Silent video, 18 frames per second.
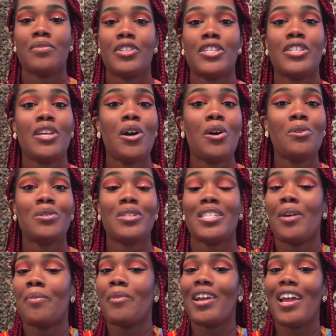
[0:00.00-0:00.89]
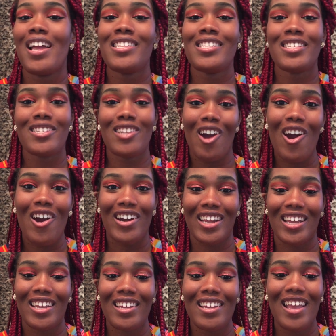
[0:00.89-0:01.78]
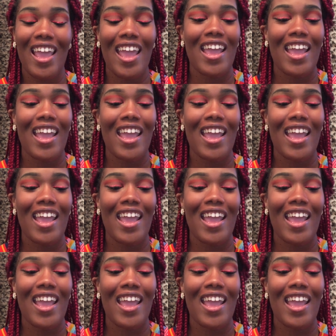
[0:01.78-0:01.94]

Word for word: So summer has started